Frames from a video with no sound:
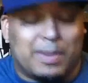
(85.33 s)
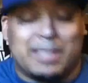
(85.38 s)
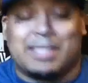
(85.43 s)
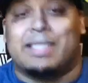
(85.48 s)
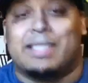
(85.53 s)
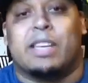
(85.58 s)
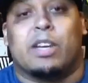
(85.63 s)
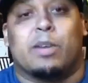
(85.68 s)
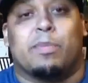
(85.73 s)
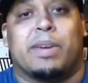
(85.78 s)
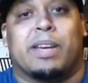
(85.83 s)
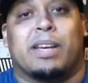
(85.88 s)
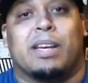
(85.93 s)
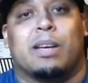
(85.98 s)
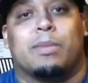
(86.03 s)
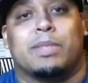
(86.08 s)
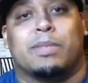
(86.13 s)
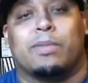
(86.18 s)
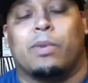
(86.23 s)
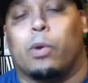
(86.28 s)
my sneaker
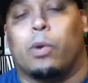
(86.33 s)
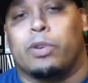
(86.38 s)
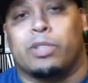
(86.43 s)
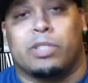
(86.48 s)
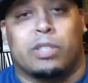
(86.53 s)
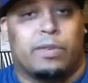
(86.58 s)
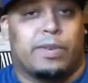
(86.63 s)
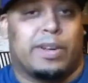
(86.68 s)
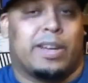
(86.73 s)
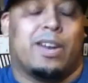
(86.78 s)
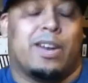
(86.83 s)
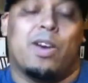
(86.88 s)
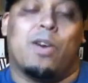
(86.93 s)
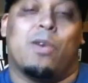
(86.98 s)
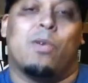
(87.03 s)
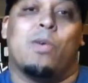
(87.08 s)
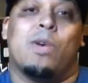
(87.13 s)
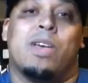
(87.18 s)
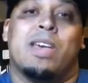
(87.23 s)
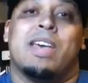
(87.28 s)
pickups, of course, you already
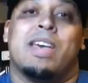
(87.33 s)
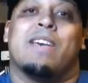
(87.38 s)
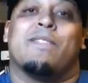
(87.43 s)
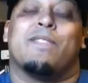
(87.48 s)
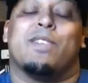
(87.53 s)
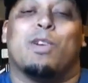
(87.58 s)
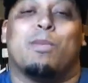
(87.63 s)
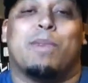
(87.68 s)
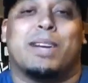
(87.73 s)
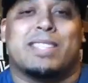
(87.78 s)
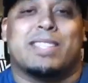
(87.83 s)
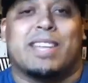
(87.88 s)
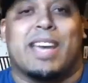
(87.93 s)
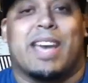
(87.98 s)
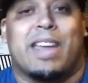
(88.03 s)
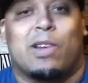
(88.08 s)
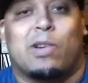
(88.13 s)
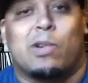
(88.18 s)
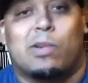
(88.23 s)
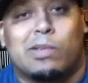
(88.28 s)
know. If you know my
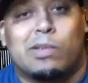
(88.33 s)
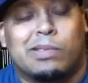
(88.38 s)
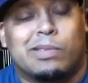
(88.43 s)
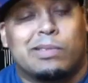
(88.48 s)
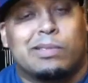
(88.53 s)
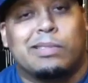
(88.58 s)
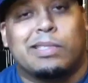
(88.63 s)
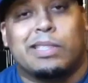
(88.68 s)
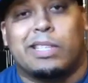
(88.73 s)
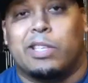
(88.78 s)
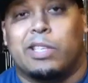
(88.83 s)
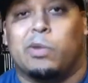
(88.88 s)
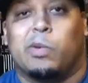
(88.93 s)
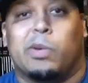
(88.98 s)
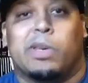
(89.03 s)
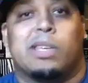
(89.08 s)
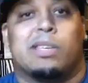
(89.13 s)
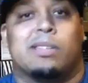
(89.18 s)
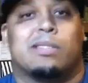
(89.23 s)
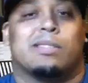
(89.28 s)
channel,
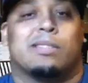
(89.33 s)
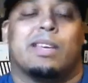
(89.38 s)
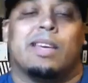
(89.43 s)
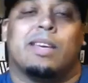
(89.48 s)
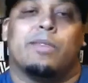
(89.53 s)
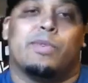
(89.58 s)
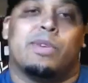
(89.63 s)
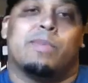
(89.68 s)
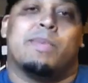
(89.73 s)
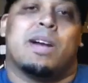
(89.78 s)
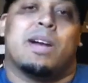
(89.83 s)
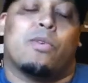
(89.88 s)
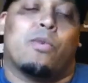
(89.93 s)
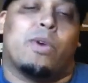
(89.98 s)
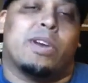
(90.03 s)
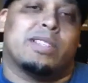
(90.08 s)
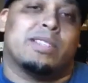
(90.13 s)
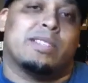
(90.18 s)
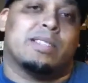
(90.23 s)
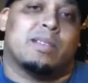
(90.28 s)
Ewings and Reebok
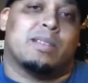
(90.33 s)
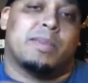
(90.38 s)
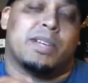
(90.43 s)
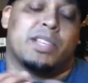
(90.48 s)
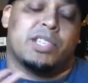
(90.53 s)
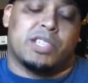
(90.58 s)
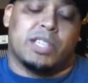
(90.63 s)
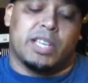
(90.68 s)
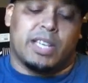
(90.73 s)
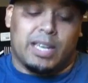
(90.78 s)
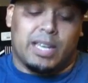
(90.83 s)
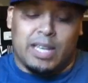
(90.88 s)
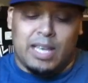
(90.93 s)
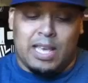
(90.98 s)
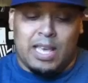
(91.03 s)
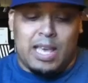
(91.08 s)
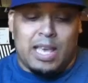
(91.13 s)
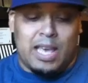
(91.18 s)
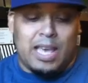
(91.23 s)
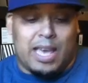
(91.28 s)
questions on my shit.
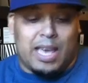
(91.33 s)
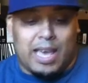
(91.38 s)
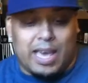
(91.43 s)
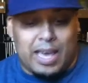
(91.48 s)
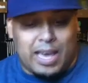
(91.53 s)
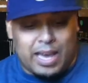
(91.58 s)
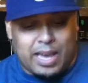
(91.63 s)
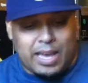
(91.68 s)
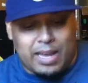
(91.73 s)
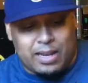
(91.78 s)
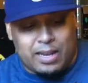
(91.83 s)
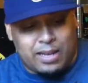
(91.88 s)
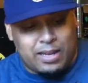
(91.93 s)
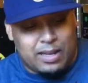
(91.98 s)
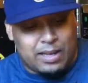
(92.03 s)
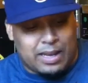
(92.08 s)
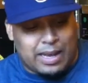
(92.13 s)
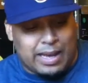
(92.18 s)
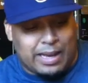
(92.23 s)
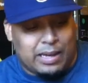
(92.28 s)
And
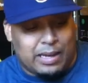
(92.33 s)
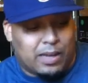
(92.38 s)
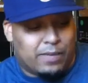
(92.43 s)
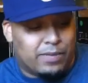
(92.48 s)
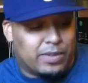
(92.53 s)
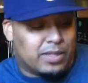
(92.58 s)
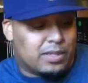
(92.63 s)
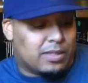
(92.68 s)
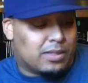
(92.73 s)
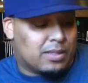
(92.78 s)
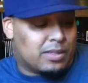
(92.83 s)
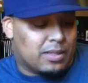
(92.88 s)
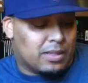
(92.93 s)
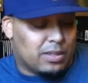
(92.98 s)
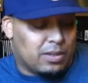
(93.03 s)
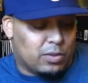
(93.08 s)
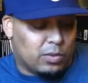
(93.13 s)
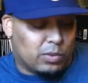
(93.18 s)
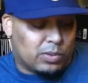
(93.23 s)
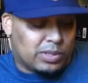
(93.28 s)
I love this
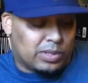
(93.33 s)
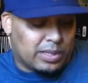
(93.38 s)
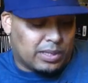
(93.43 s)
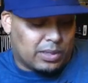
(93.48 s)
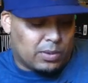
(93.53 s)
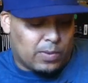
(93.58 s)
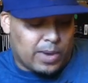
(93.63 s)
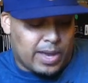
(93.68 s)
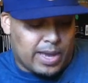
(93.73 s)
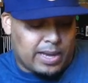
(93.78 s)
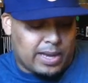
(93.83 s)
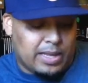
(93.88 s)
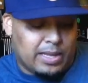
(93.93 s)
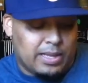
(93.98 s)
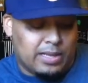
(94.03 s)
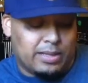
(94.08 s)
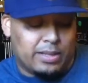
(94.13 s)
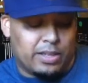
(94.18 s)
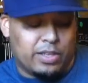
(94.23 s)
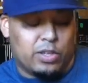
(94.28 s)
new silhouette,
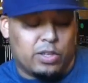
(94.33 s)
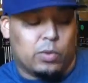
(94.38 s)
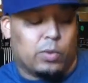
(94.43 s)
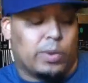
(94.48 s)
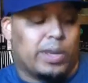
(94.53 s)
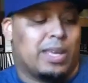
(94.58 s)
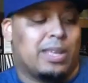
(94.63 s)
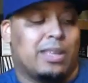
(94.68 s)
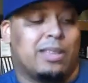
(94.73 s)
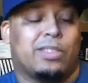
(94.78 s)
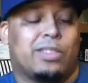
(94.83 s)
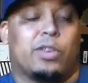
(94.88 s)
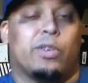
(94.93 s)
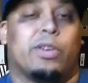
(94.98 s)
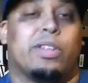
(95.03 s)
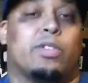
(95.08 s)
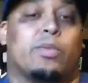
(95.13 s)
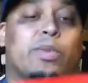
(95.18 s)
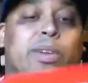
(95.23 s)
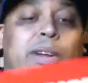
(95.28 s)
the Ewing
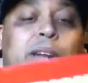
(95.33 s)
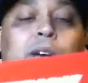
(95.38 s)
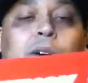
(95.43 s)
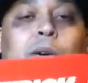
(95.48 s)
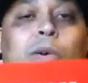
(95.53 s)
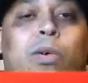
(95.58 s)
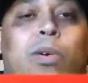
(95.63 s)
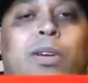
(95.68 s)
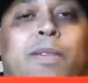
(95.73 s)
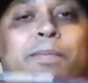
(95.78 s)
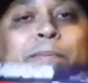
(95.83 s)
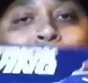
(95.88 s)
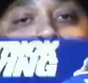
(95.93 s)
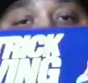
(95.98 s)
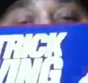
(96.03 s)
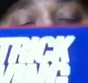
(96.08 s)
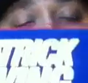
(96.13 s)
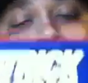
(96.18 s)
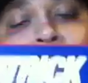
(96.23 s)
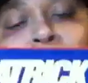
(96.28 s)
33 Low.
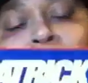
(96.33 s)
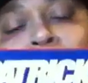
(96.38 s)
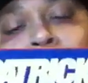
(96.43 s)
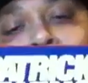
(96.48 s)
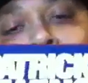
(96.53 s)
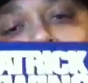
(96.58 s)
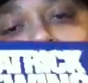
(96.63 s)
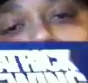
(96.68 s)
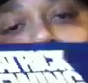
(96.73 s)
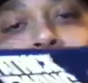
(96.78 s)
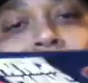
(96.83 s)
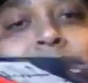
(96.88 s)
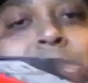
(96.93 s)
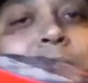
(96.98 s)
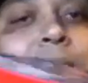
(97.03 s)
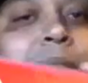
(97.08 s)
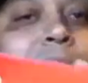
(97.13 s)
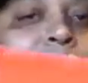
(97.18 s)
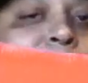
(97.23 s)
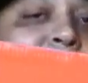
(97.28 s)
Has
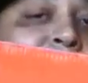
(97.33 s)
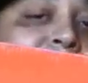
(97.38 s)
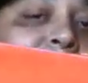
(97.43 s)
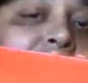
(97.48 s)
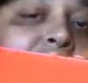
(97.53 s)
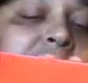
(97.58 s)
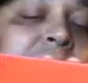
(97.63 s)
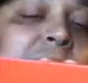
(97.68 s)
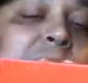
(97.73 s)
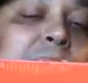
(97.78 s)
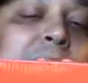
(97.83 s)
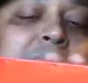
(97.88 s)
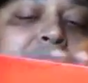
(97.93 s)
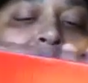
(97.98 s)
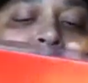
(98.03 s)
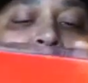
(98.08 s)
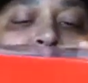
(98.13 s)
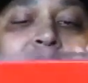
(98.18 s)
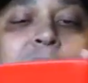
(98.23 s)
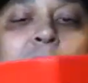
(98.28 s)
the picture on the
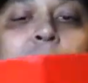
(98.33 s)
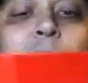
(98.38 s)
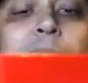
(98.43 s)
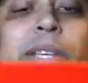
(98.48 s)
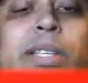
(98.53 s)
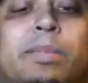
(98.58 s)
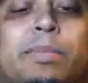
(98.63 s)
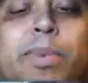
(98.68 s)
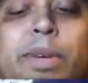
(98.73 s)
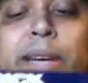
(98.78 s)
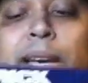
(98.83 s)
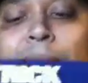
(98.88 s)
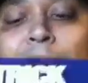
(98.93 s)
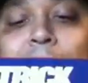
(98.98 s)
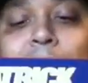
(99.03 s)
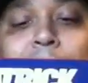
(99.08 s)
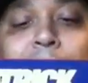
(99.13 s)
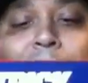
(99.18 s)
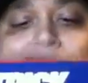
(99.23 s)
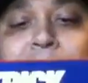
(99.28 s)
box like always, but I
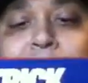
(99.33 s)
love